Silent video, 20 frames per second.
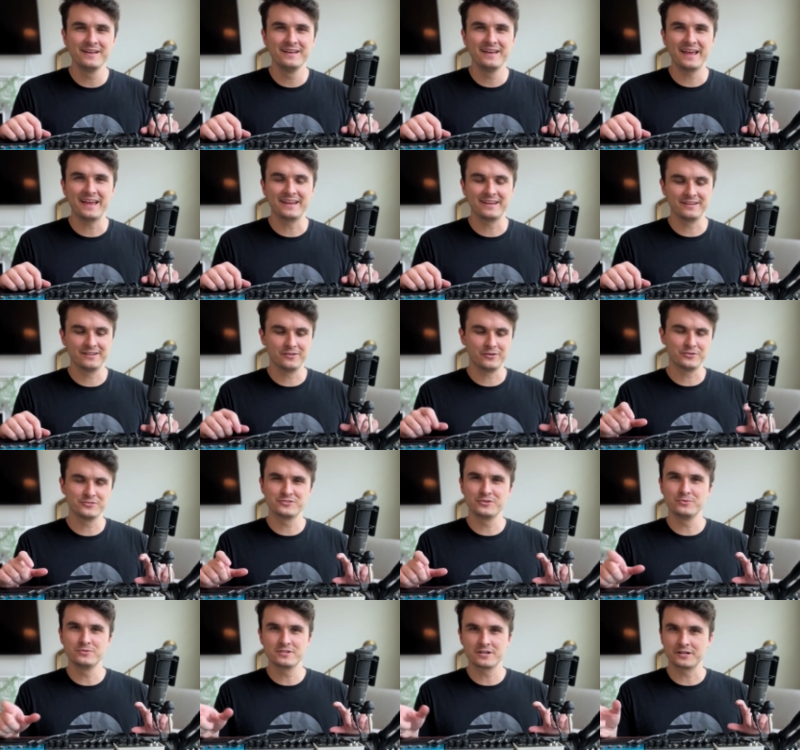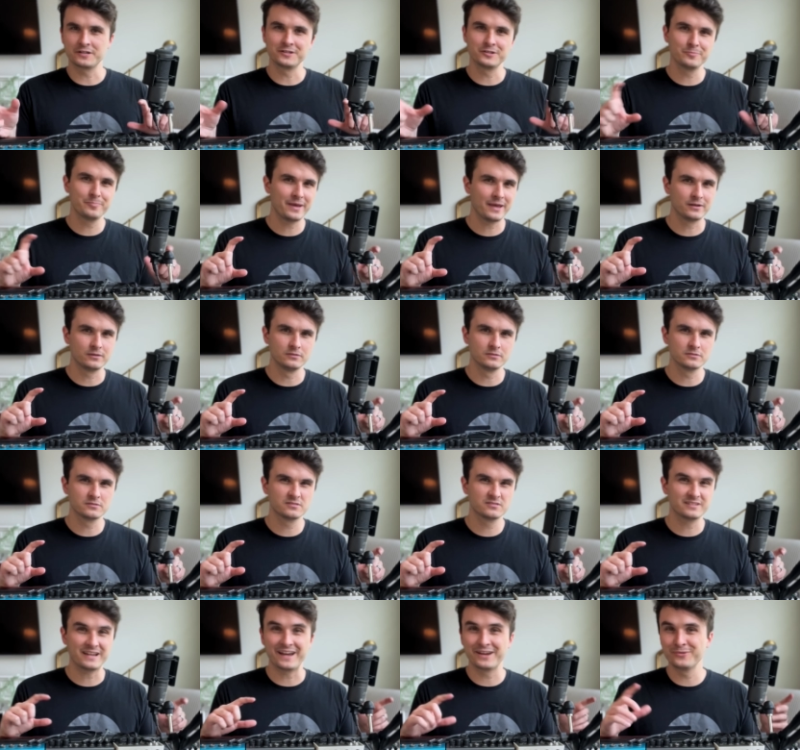and also turn pedals
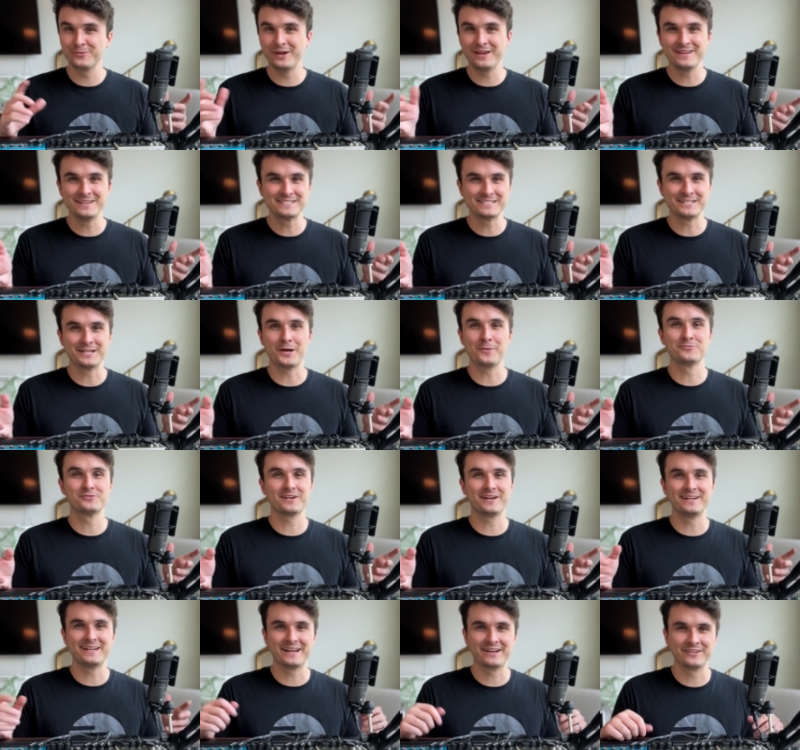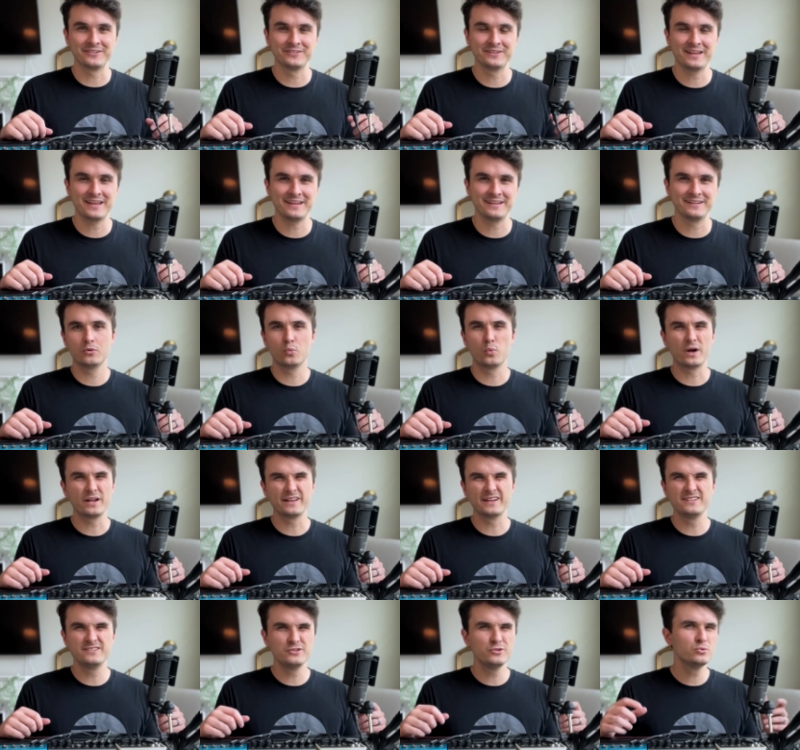sideways and upside down. And while I
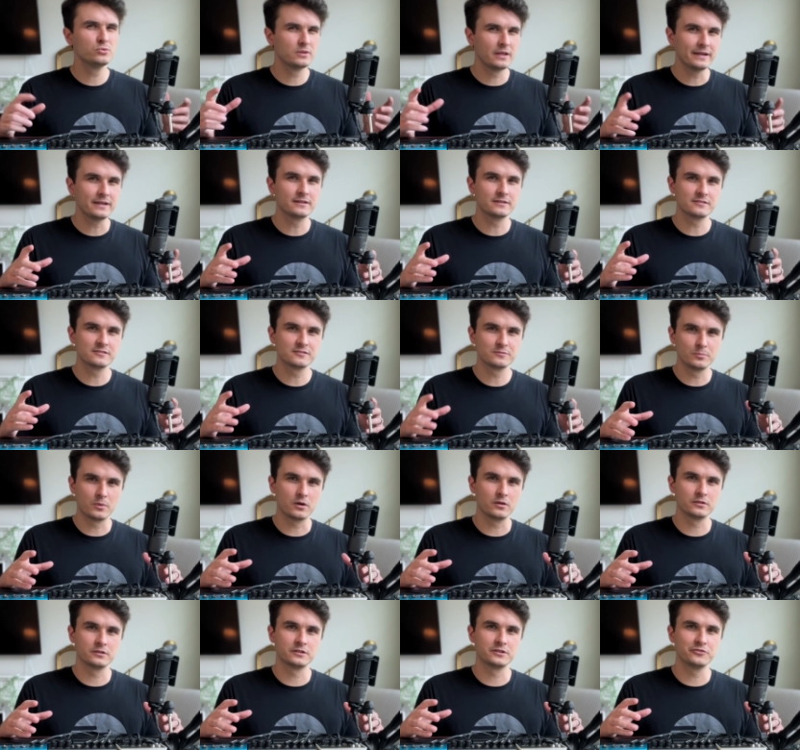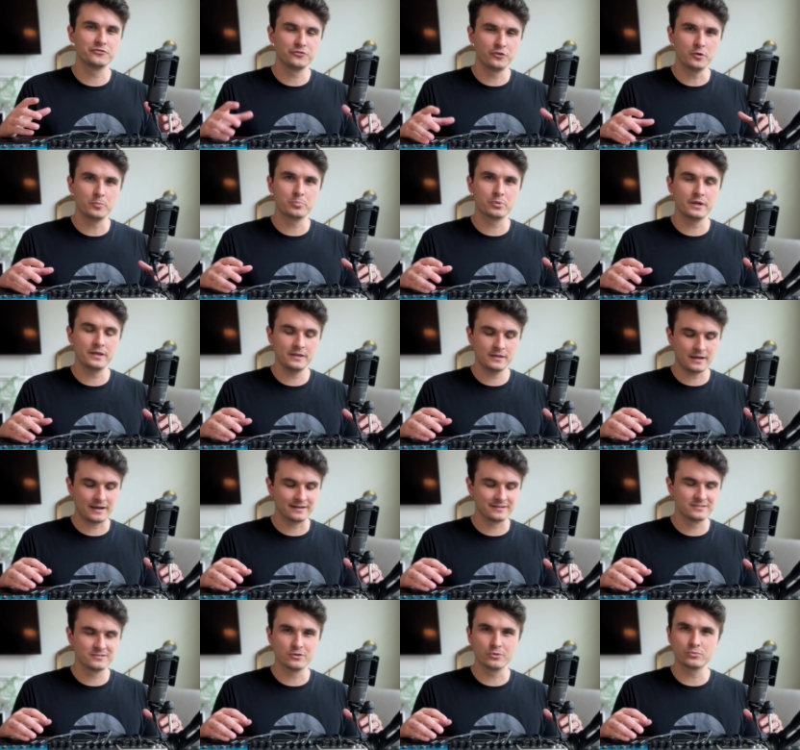do like a smaller footprint, I
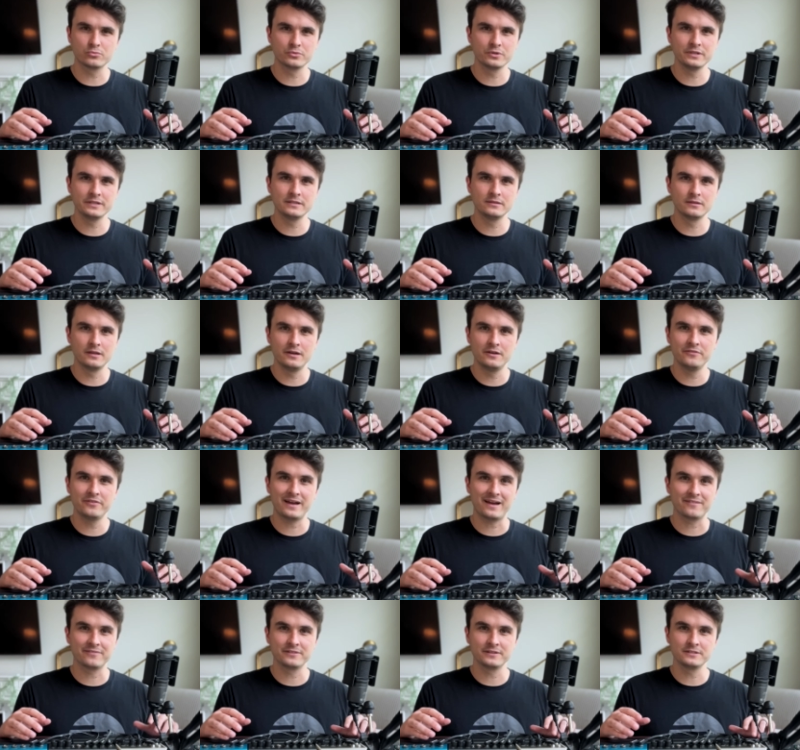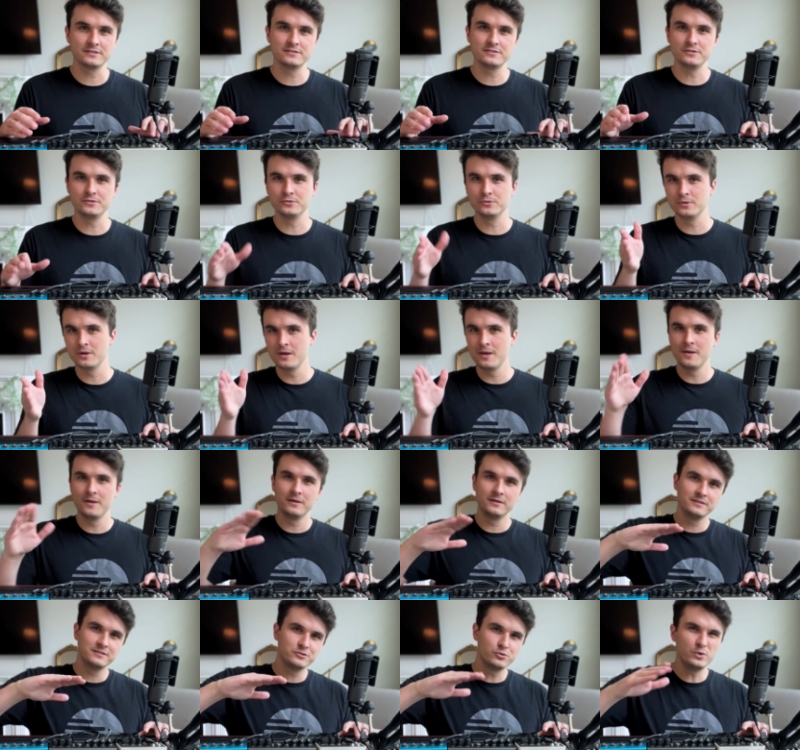don't really love having to
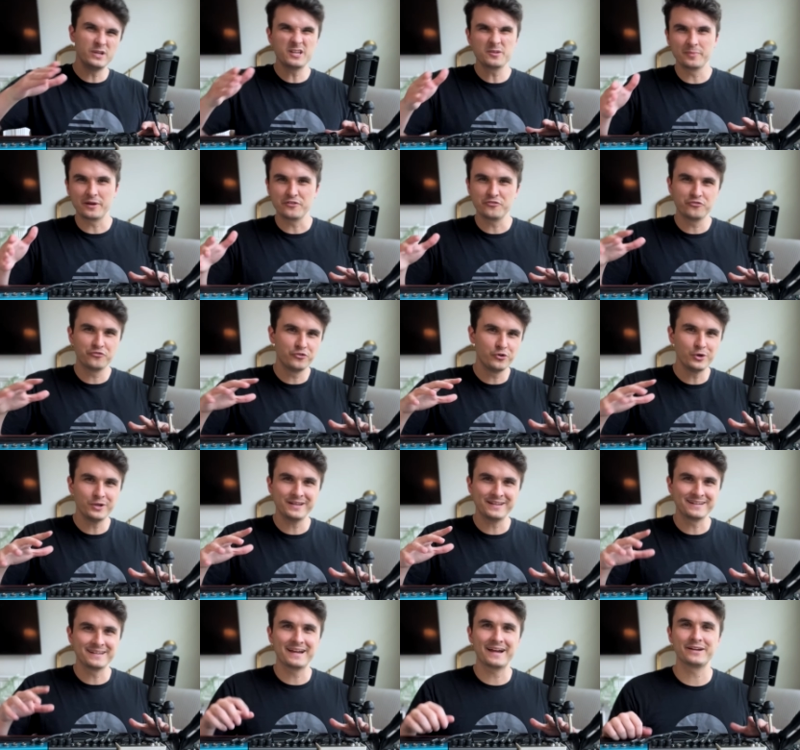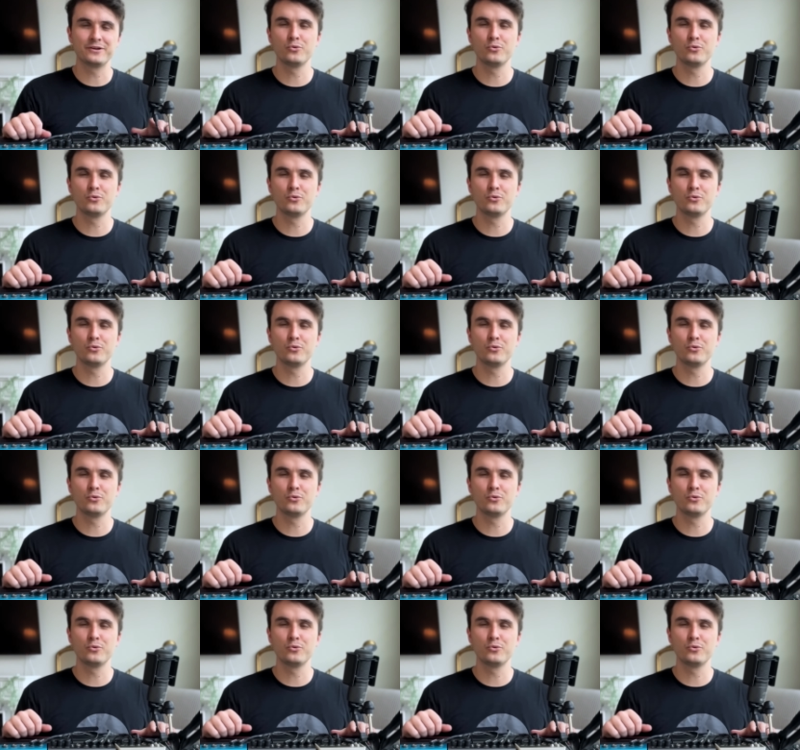tweak my foot in kind of